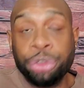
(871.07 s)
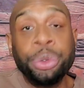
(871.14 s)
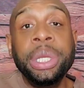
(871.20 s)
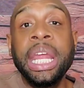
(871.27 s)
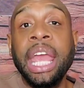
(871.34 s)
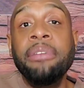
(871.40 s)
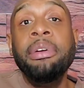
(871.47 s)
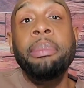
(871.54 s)

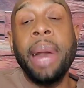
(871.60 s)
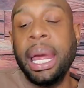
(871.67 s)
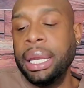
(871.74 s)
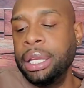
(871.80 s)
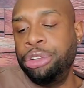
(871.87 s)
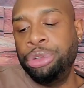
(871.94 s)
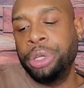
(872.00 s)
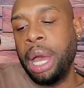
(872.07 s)
treat
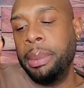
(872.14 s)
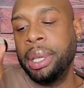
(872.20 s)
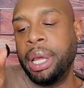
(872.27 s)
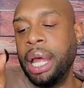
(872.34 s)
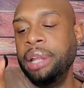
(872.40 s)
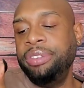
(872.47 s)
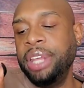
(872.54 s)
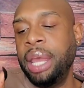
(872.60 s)
everybody that you come in
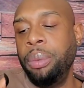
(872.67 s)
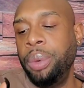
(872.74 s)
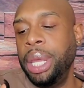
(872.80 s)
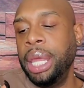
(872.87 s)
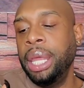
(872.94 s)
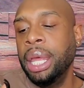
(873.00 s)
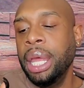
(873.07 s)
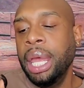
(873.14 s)
contact
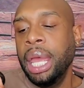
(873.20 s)
with